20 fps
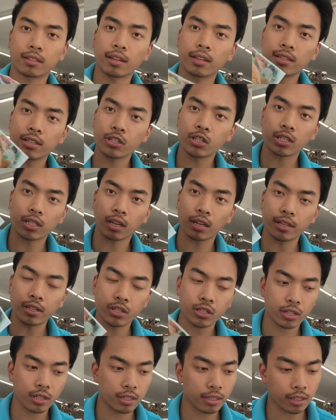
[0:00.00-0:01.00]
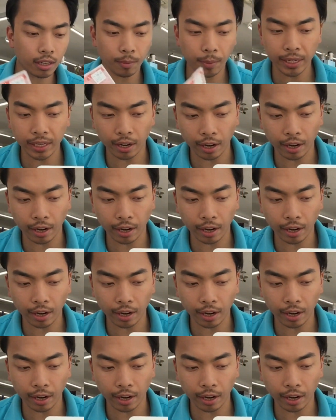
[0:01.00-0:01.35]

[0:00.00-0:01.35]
So this is just lunch, still my